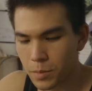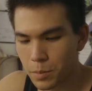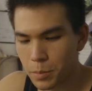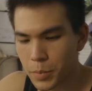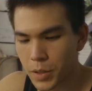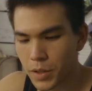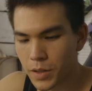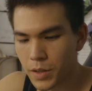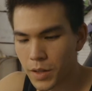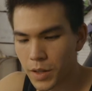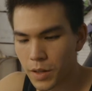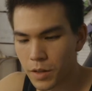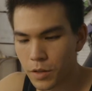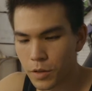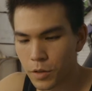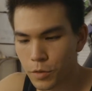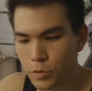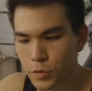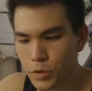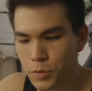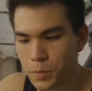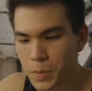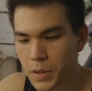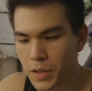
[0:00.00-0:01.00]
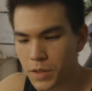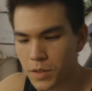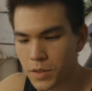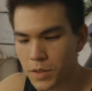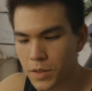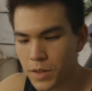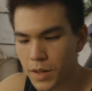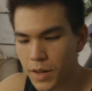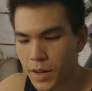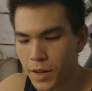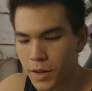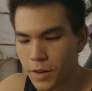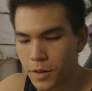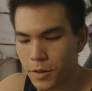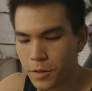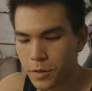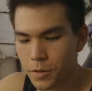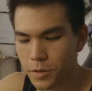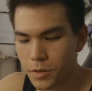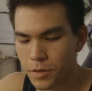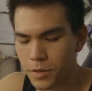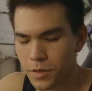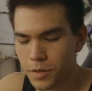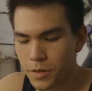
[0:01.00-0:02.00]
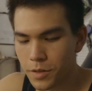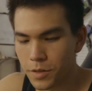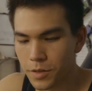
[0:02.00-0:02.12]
bend that nose piece down.